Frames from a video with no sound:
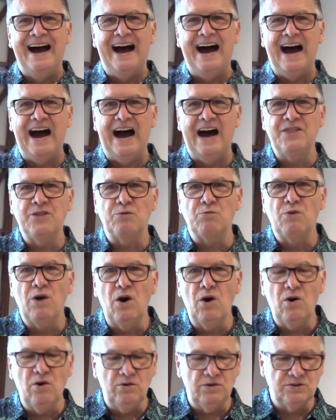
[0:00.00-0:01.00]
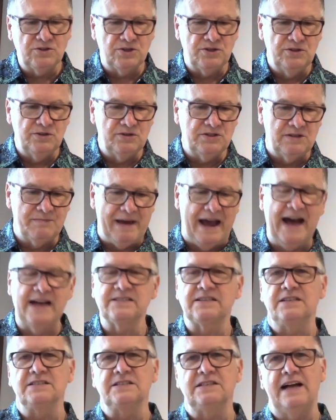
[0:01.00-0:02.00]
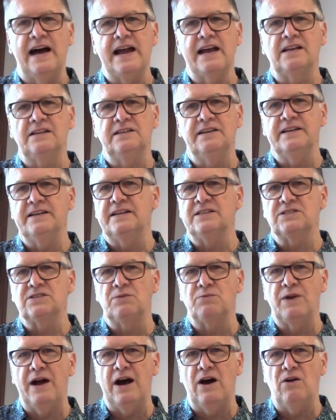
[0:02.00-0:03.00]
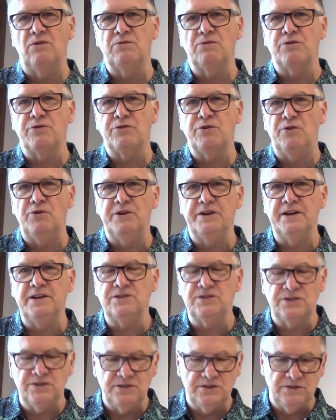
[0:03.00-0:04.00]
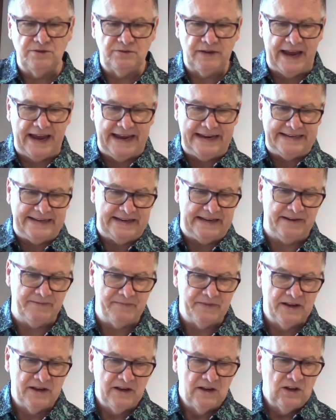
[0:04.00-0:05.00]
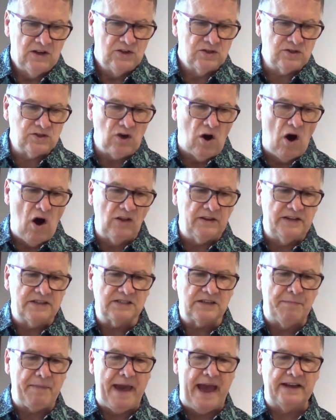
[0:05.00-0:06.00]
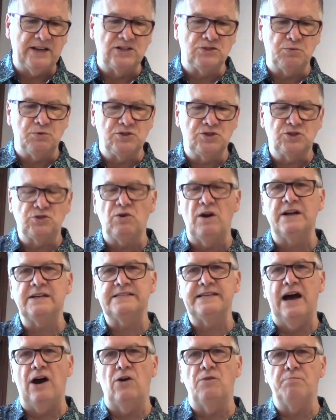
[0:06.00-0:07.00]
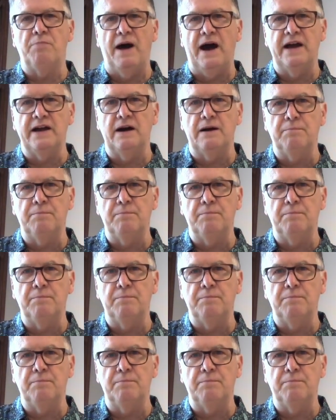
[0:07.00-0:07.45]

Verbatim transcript: Uh, on the road to Damascus, likely it's around 32 AD, Saul and his companions were struck down by a